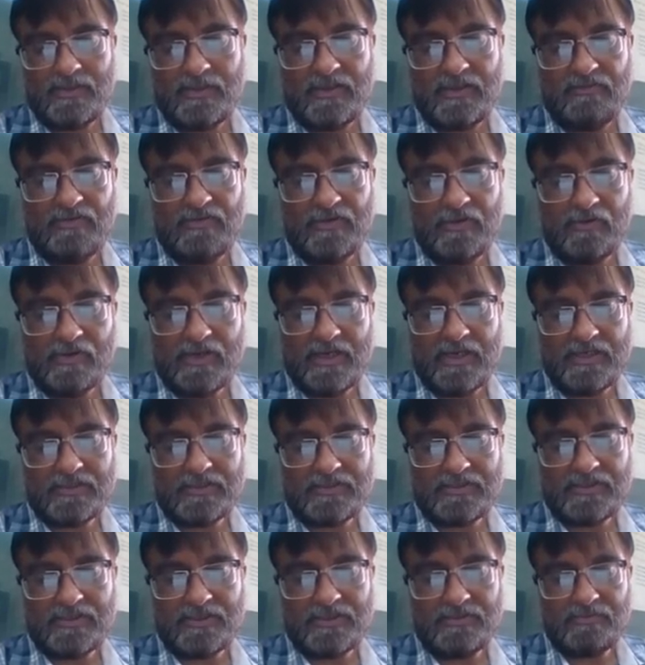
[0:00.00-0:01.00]
if you look at
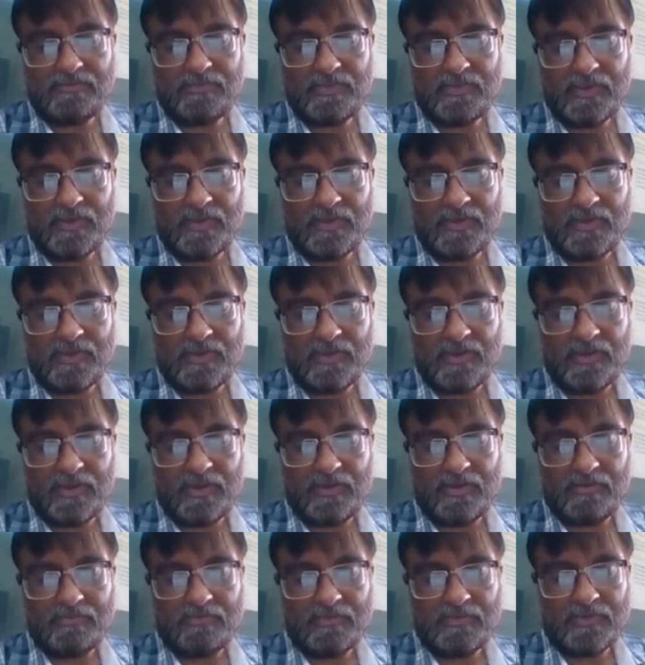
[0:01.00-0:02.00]
uh,
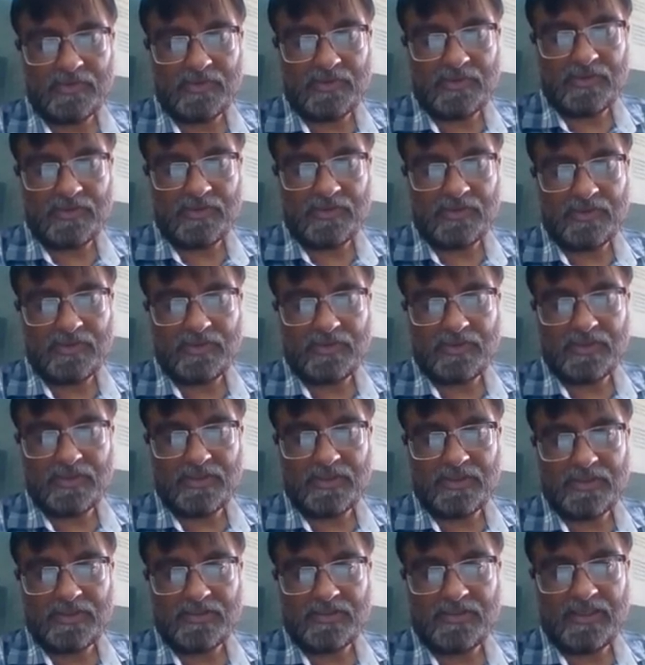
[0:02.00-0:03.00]
uh, uh,
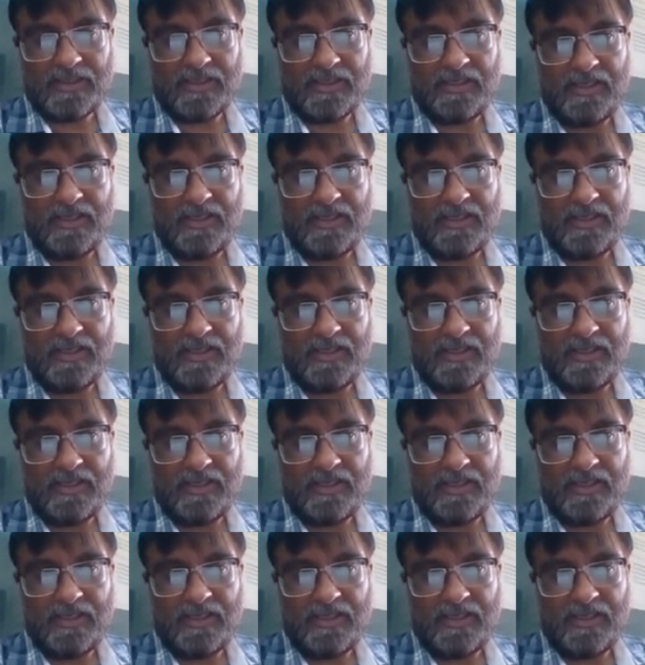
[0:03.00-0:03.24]
the